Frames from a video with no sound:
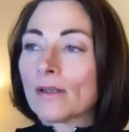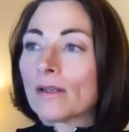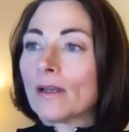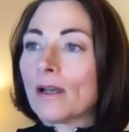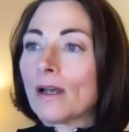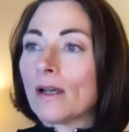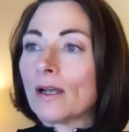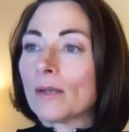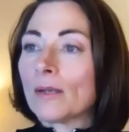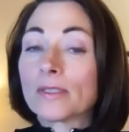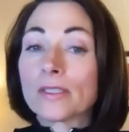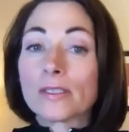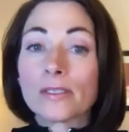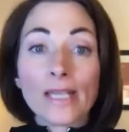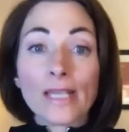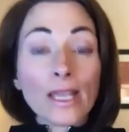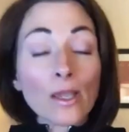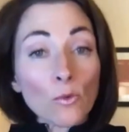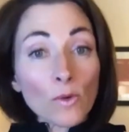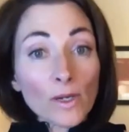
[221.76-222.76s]
Um,
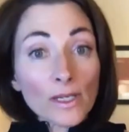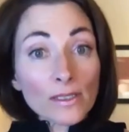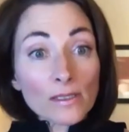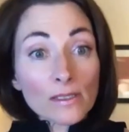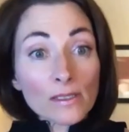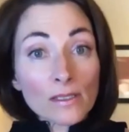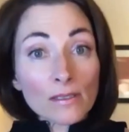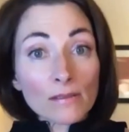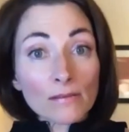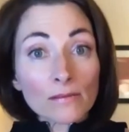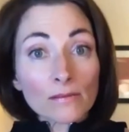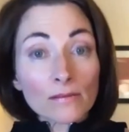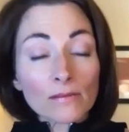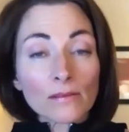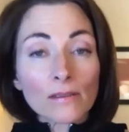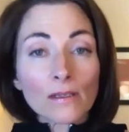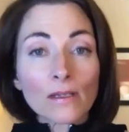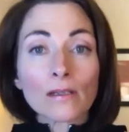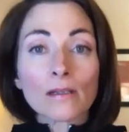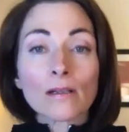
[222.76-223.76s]
sequins,
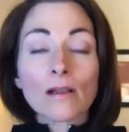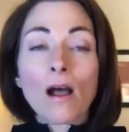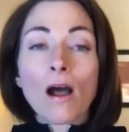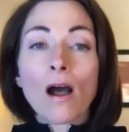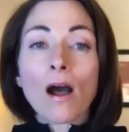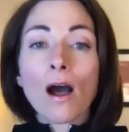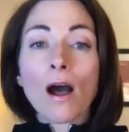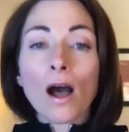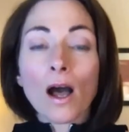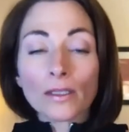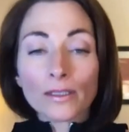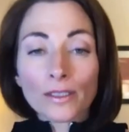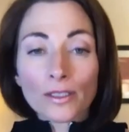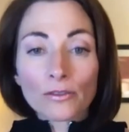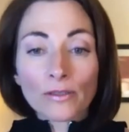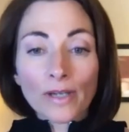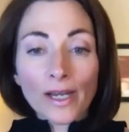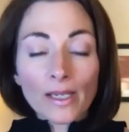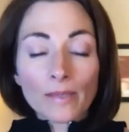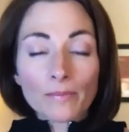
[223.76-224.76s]

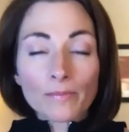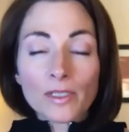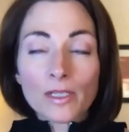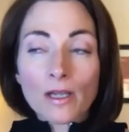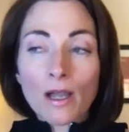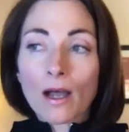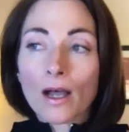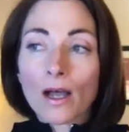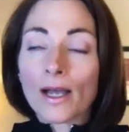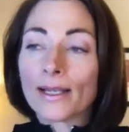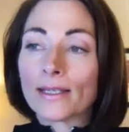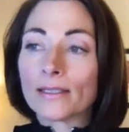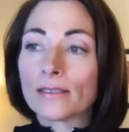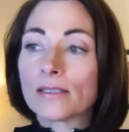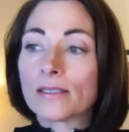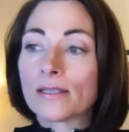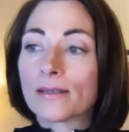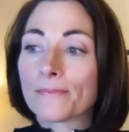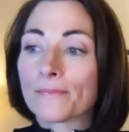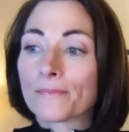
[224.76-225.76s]
hologram
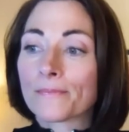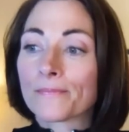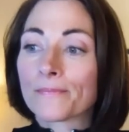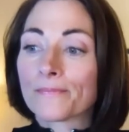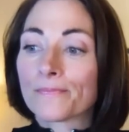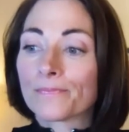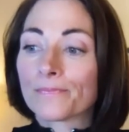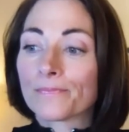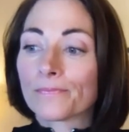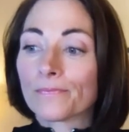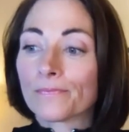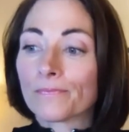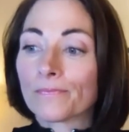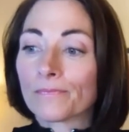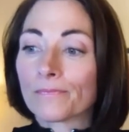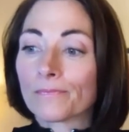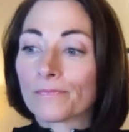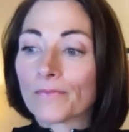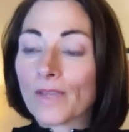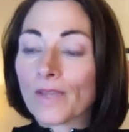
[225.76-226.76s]
dods,
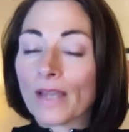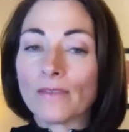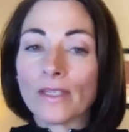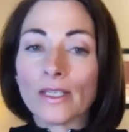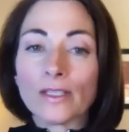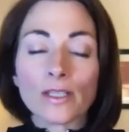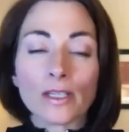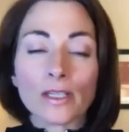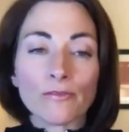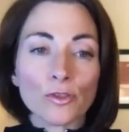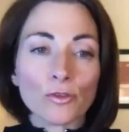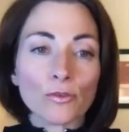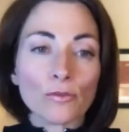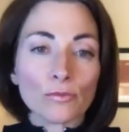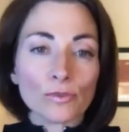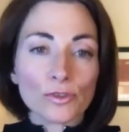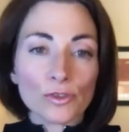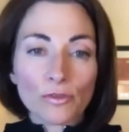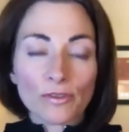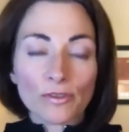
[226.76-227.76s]
and these, if you
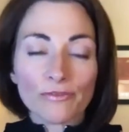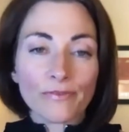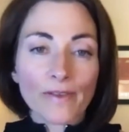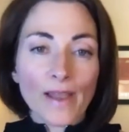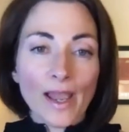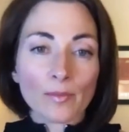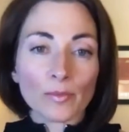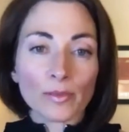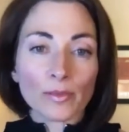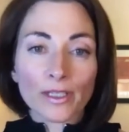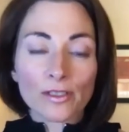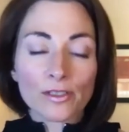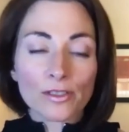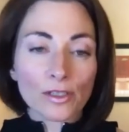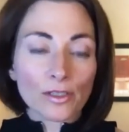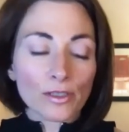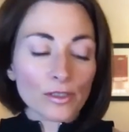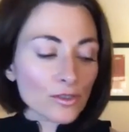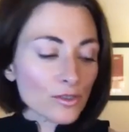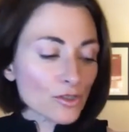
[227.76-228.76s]
do a fabric
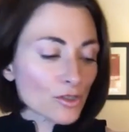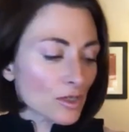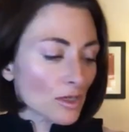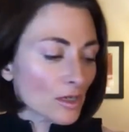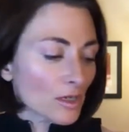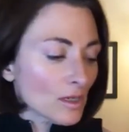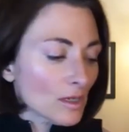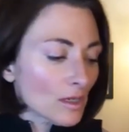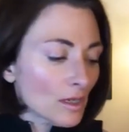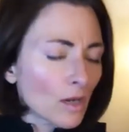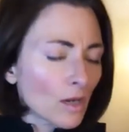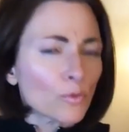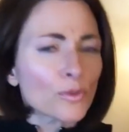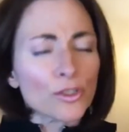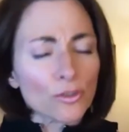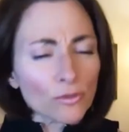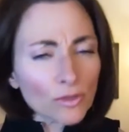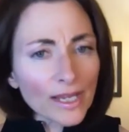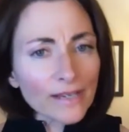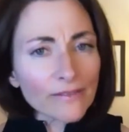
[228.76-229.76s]
search, uh, would
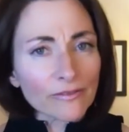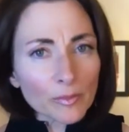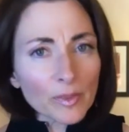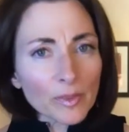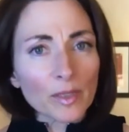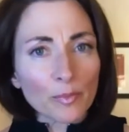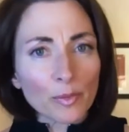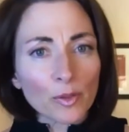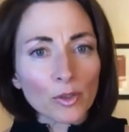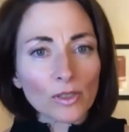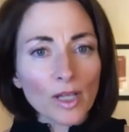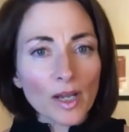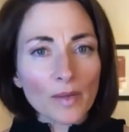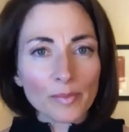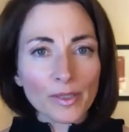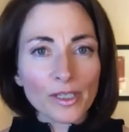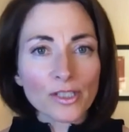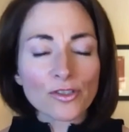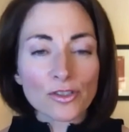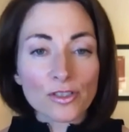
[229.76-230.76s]
you like for me to pull up
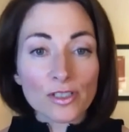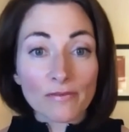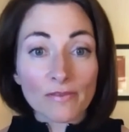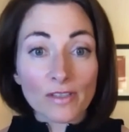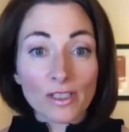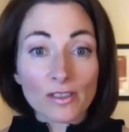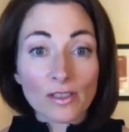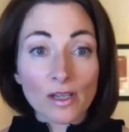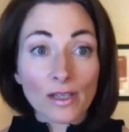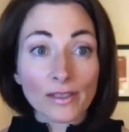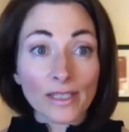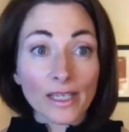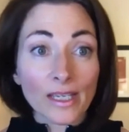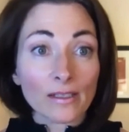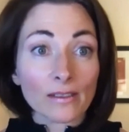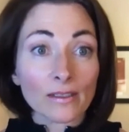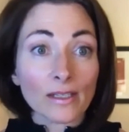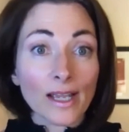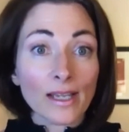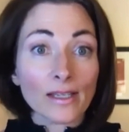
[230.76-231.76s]
pictures of this on the
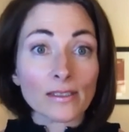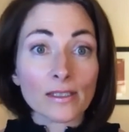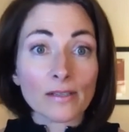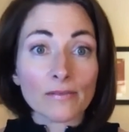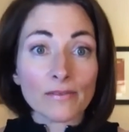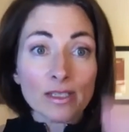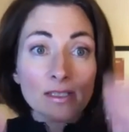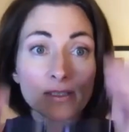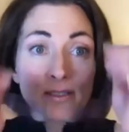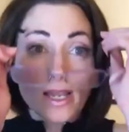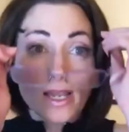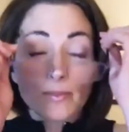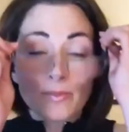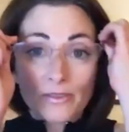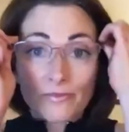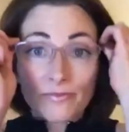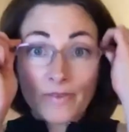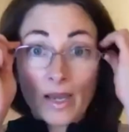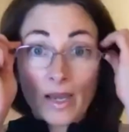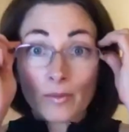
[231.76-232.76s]
internet of these types
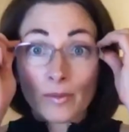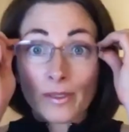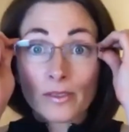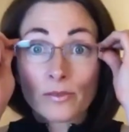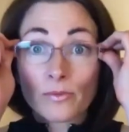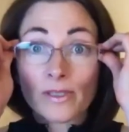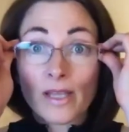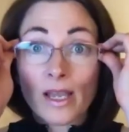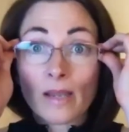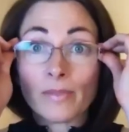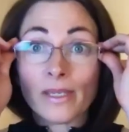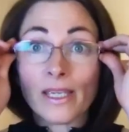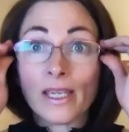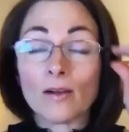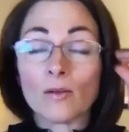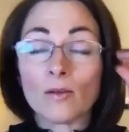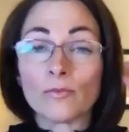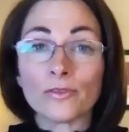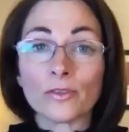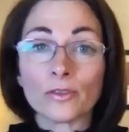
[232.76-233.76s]
of fabrics? Would that be
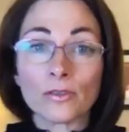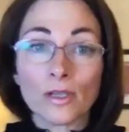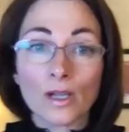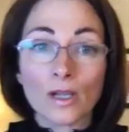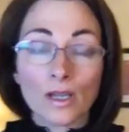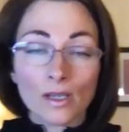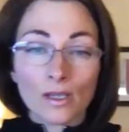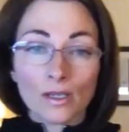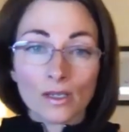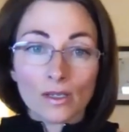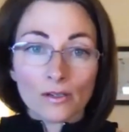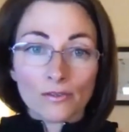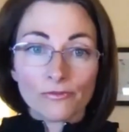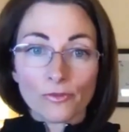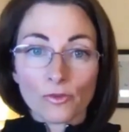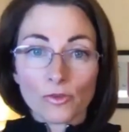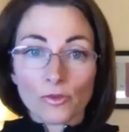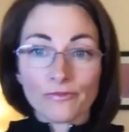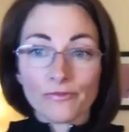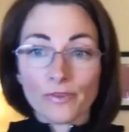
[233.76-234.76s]
helpful
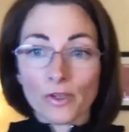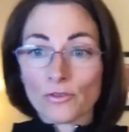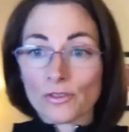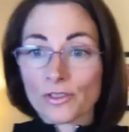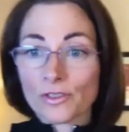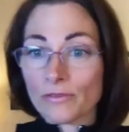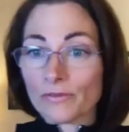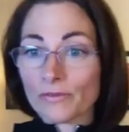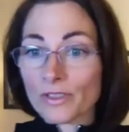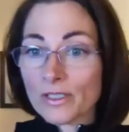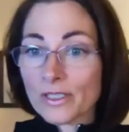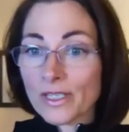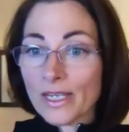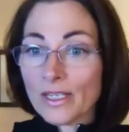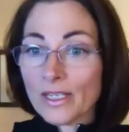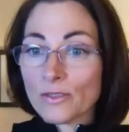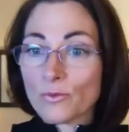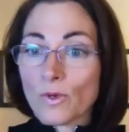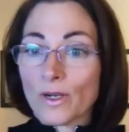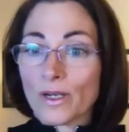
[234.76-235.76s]
for folks
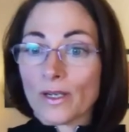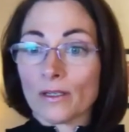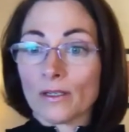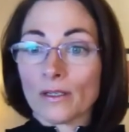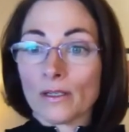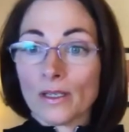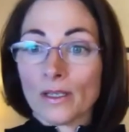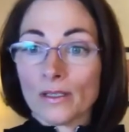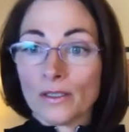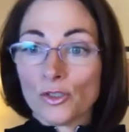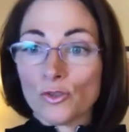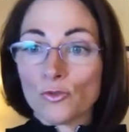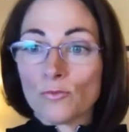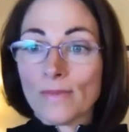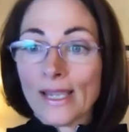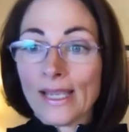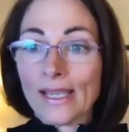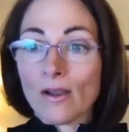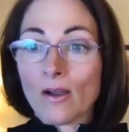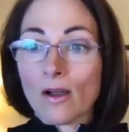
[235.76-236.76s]
overseas where you
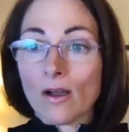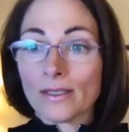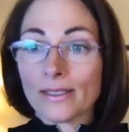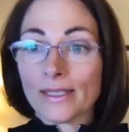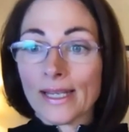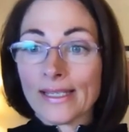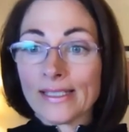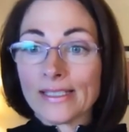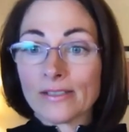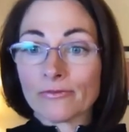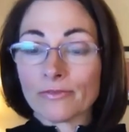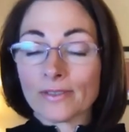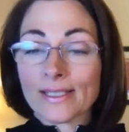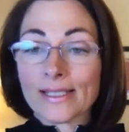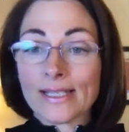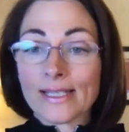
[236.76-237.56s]
may call it a different